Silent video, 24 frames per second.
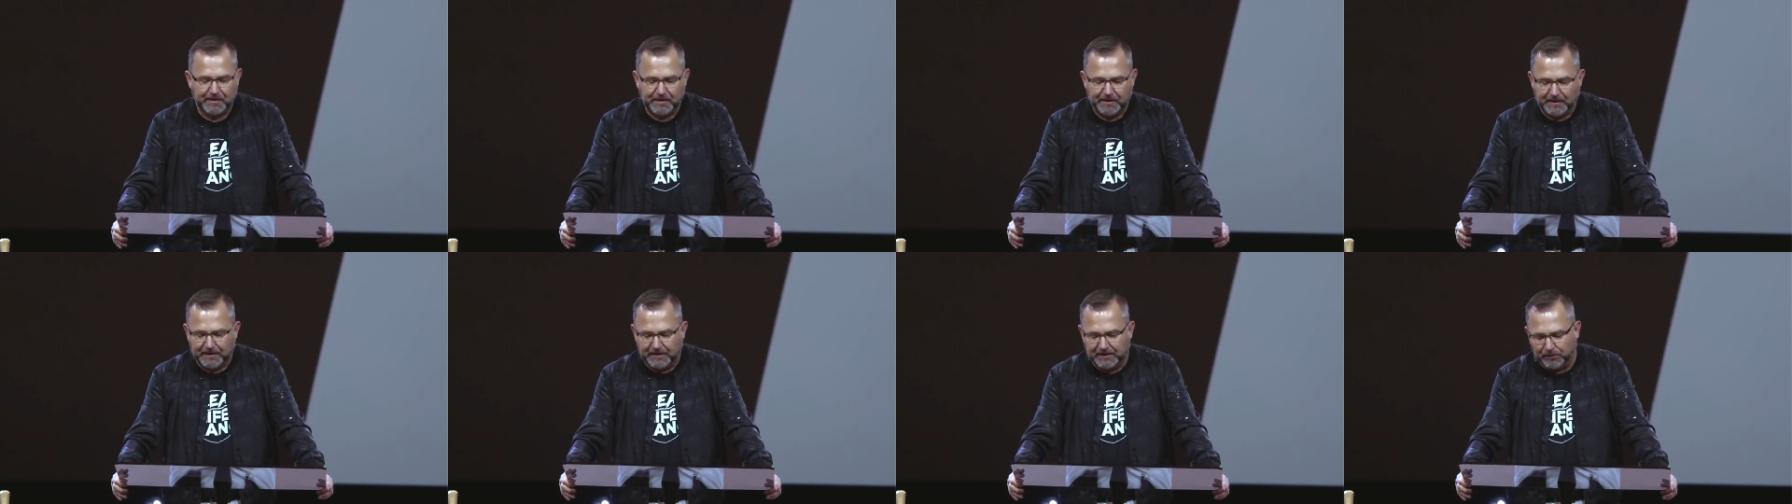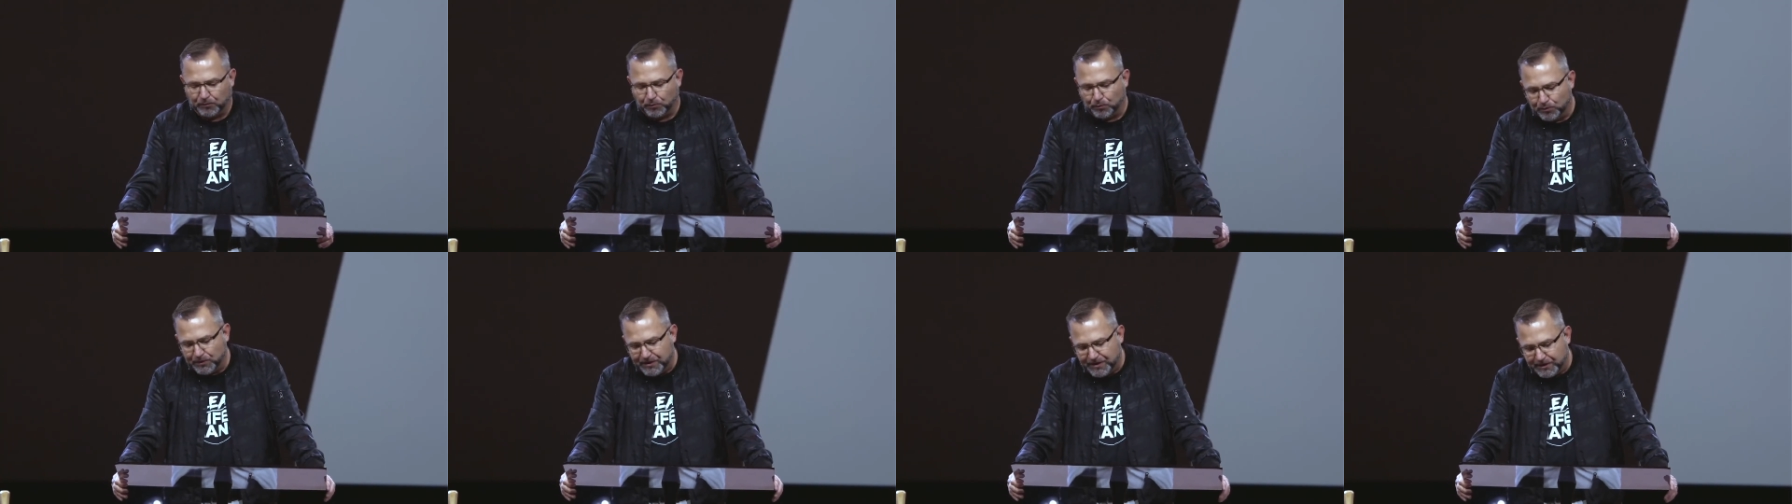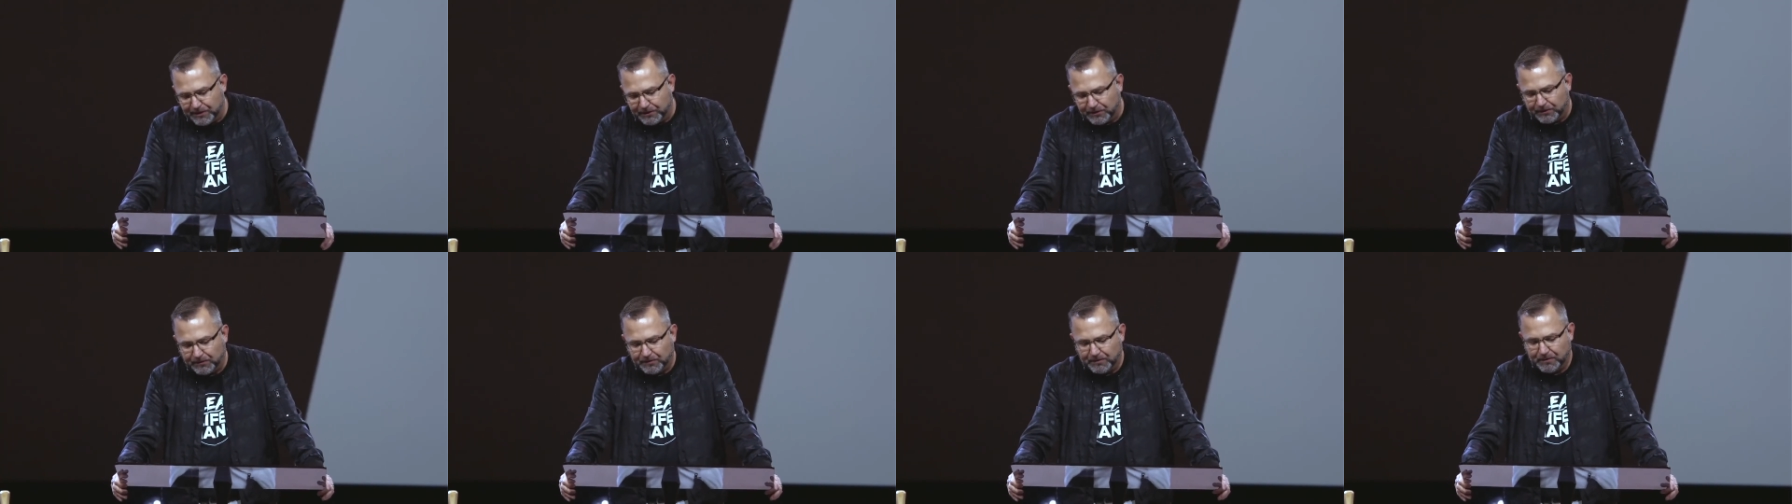in a
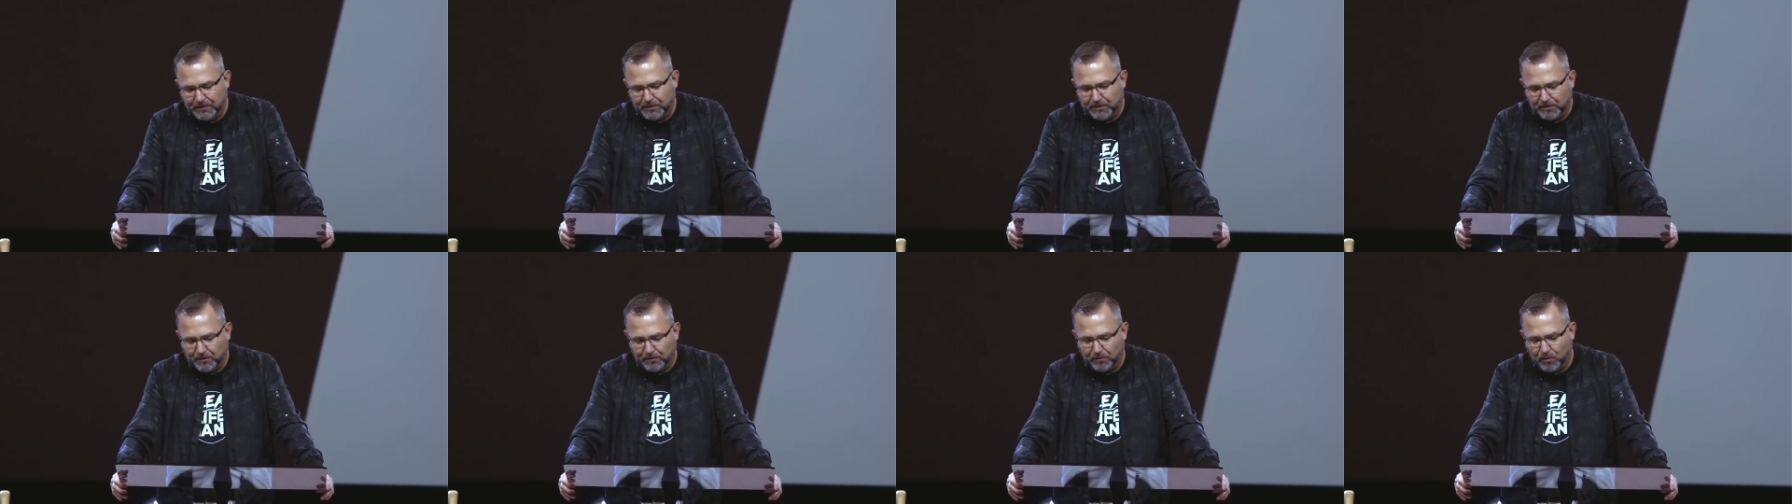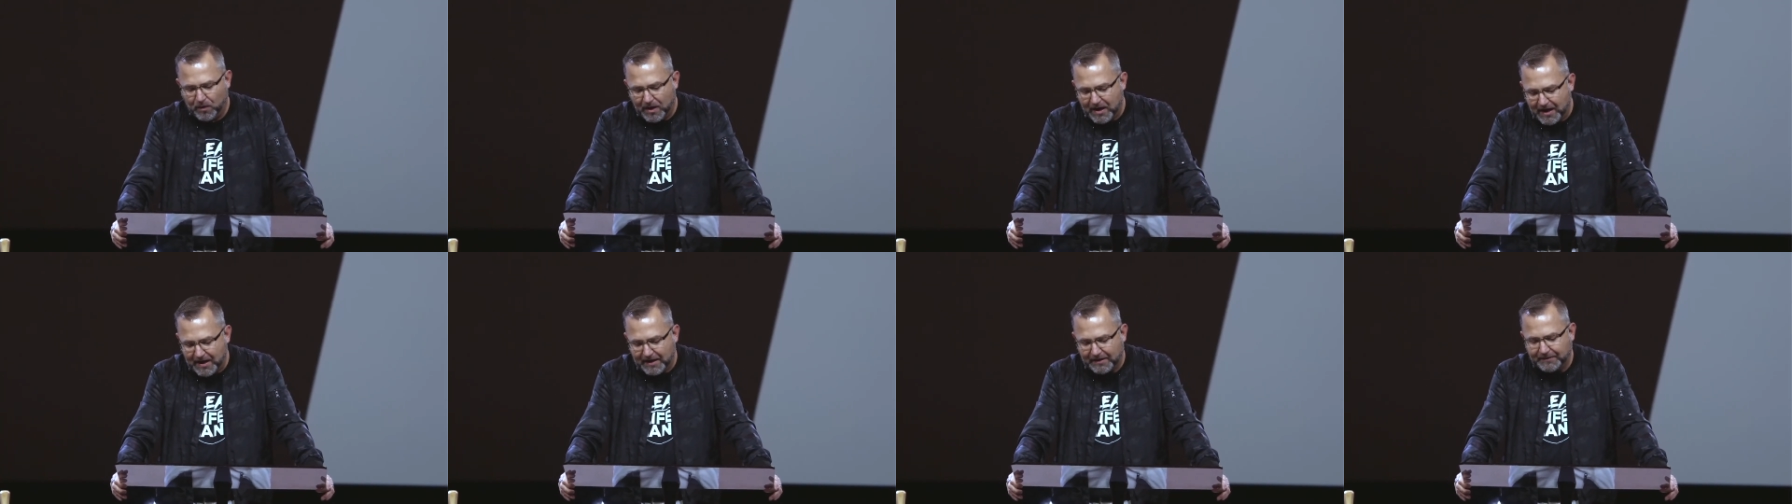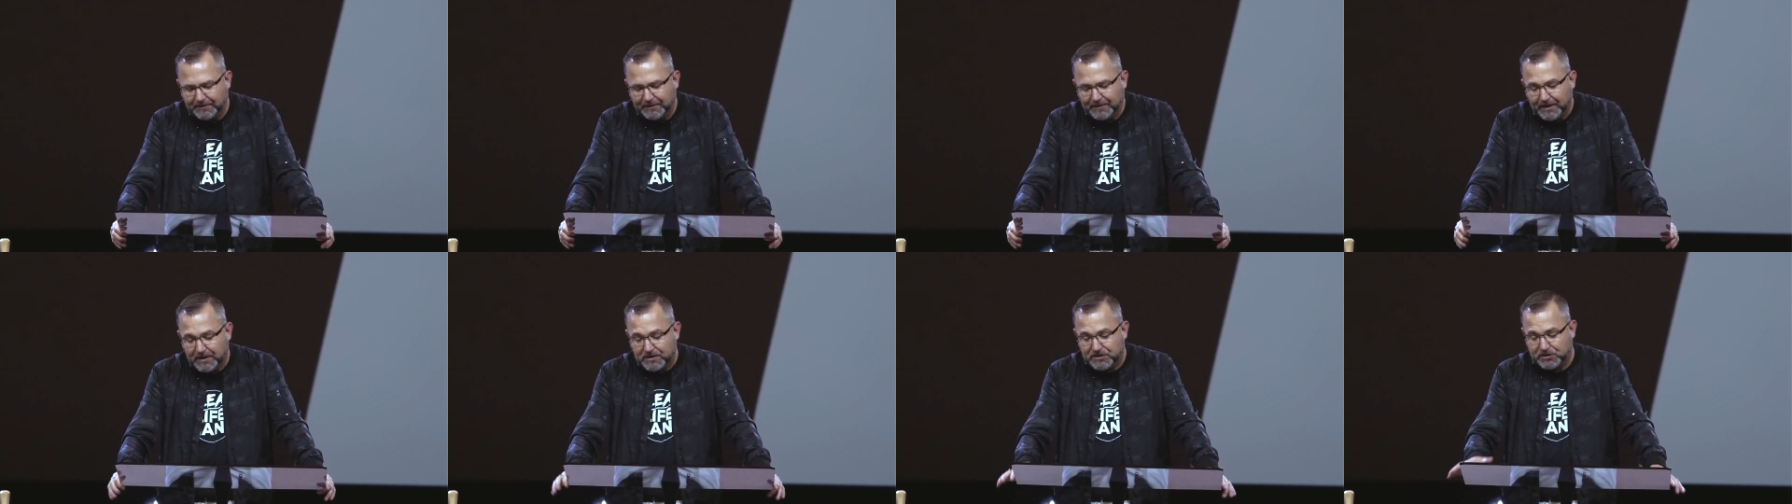real way.
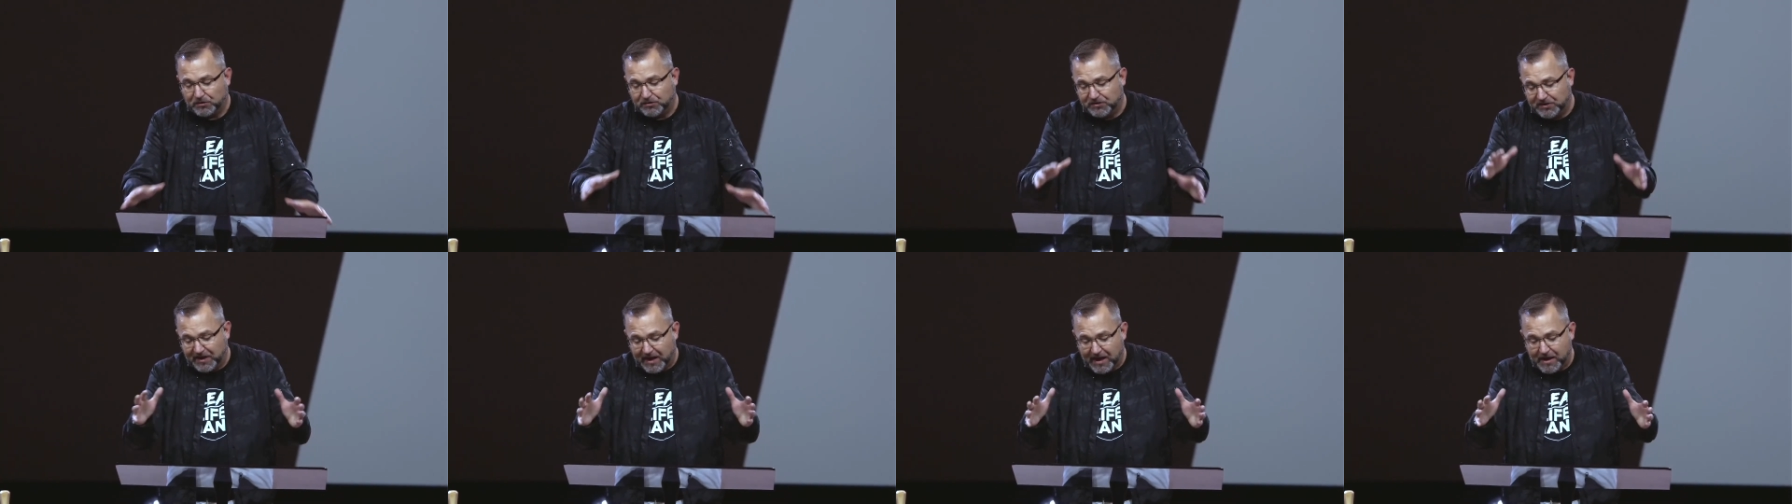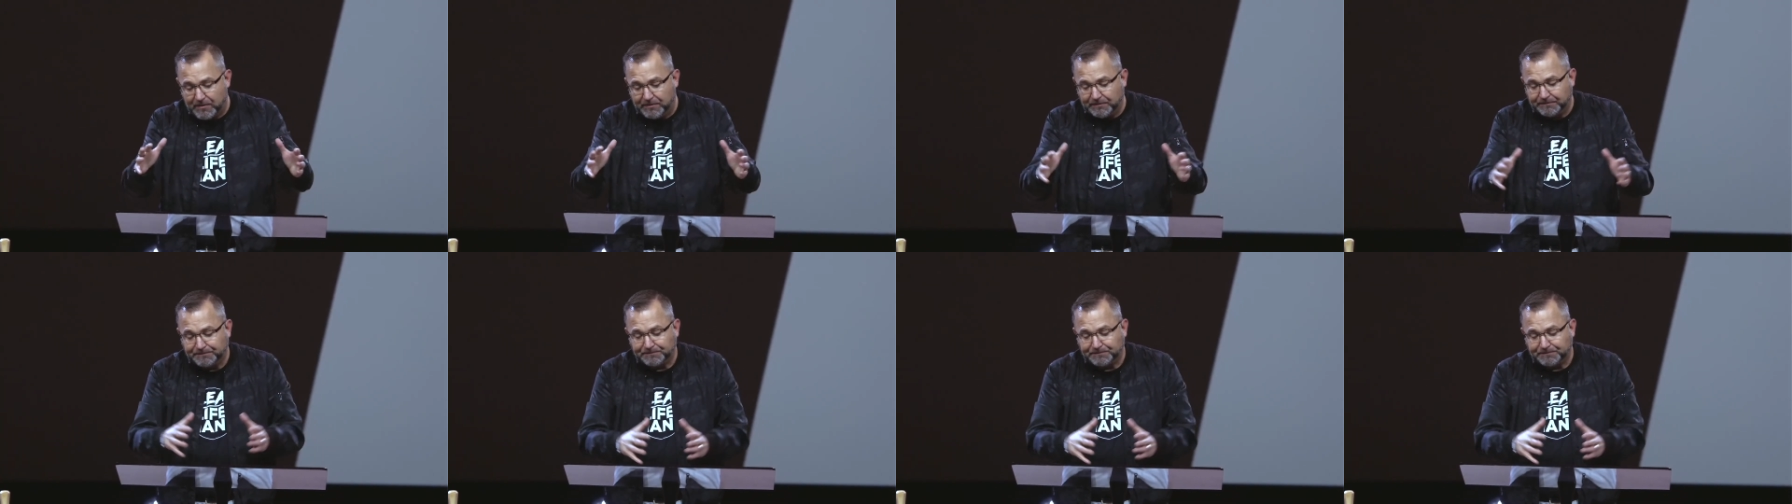And so today,